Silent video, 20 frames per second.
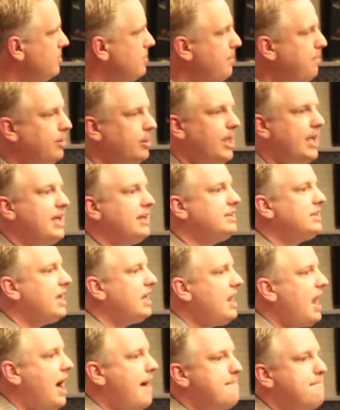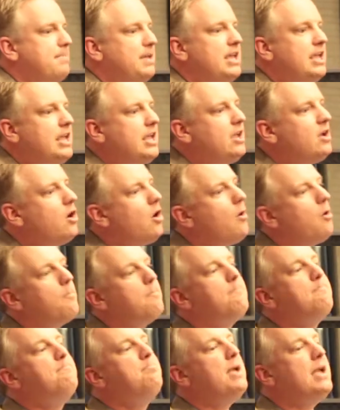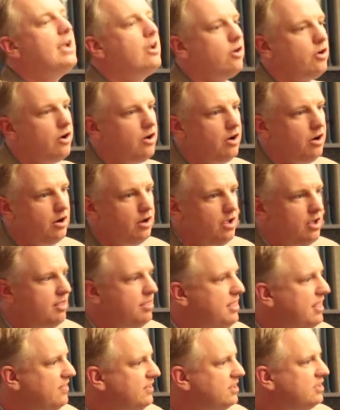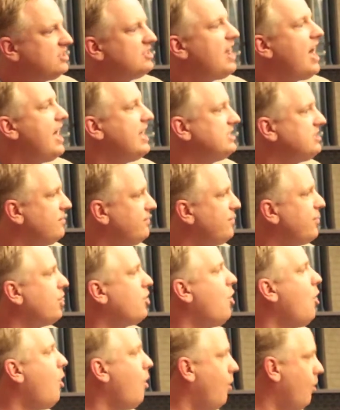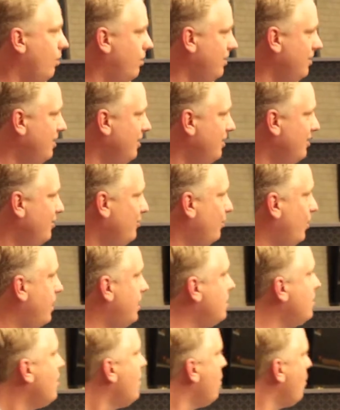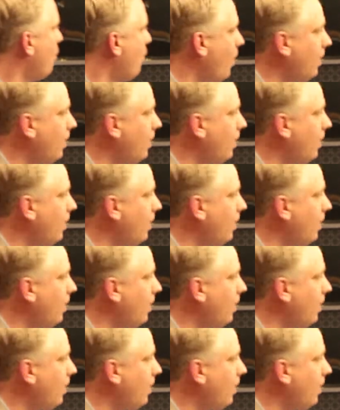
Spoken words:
The plan cannot be bigger than the size of the goal, right?